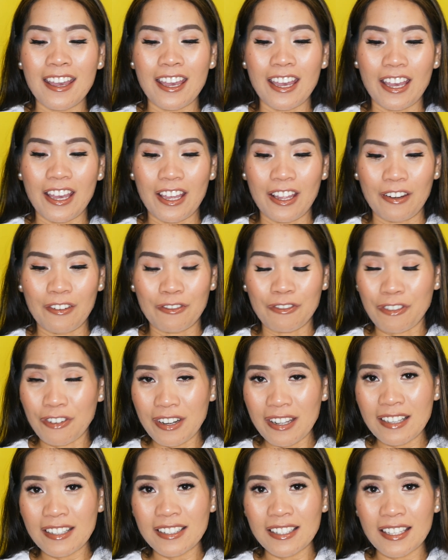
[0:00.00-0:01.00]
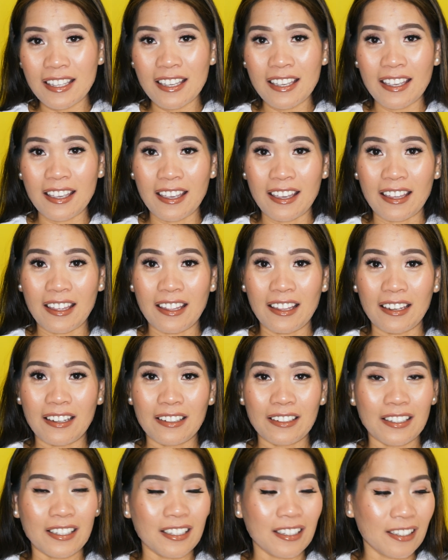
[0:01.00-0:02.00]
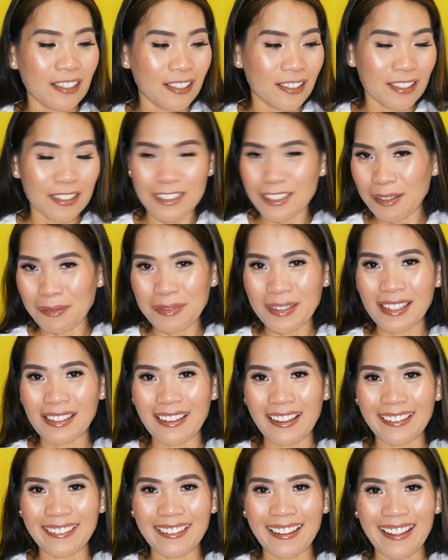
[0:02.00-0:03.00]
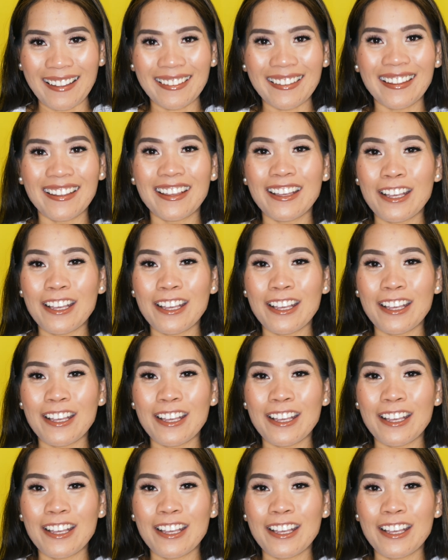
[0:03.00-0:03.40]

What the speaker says: and frizzy and something like that.